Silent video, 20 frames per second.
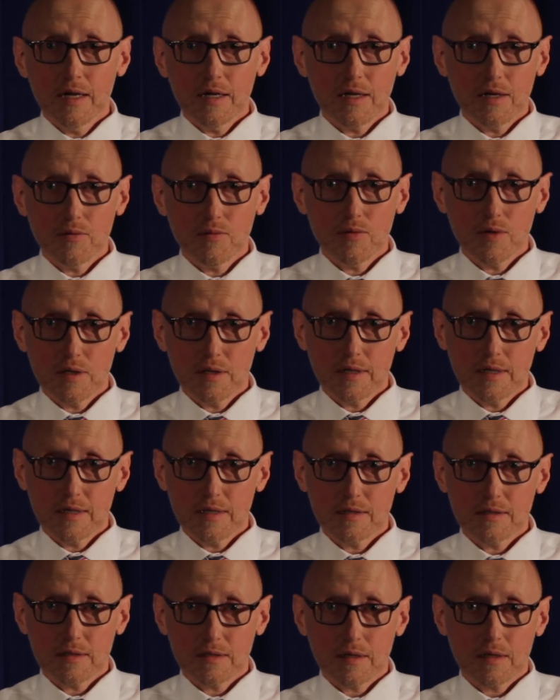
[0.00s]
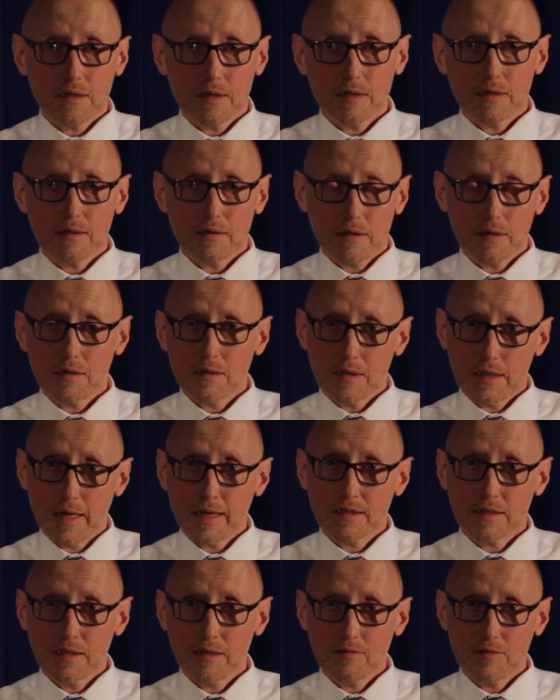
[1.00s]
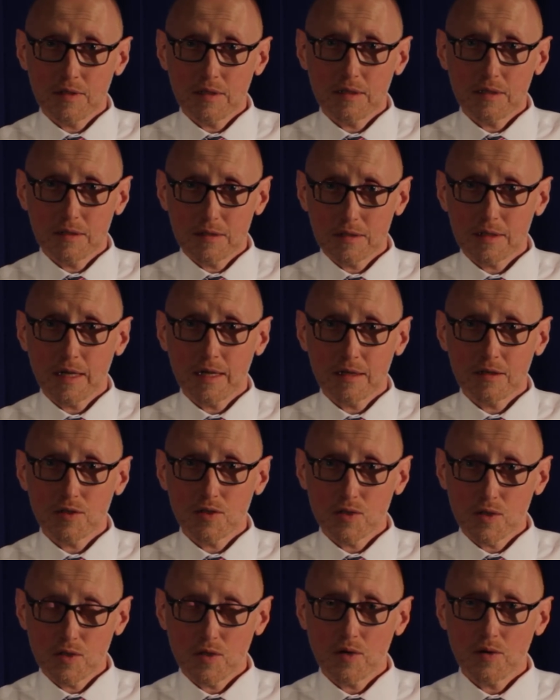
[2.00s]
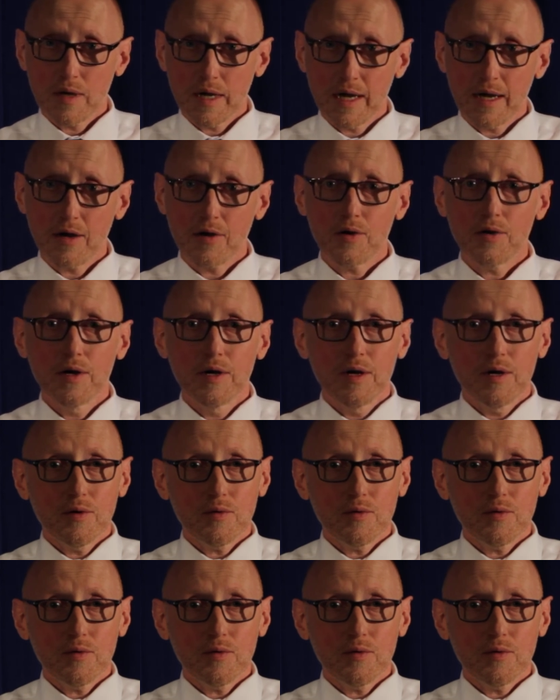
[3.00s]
It really is an activity designed to show how